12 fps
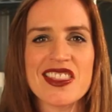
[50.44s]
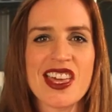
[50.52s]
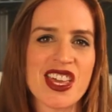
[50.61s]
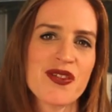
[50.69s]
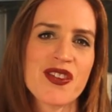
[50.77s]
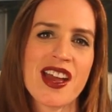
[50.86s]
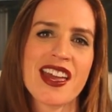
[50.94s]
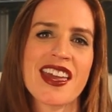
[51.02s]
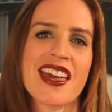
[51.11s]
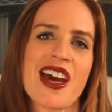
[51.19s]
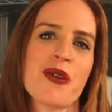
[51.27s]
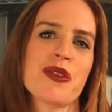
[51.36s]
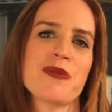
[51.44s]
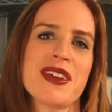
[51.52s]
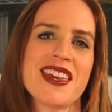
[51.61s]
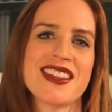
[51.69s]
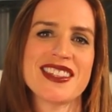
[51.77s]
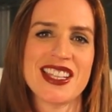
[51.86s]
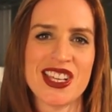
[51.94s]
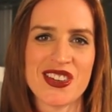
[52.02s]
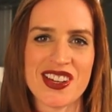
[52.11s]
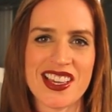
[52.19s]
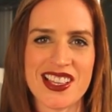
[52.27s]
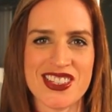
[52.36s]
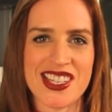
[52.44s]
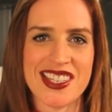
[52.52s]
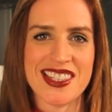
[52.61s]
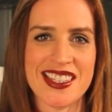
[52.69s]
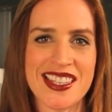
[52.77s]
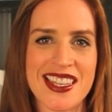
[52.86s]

Thank you for hanging out with me in the Citi Grit kitchen.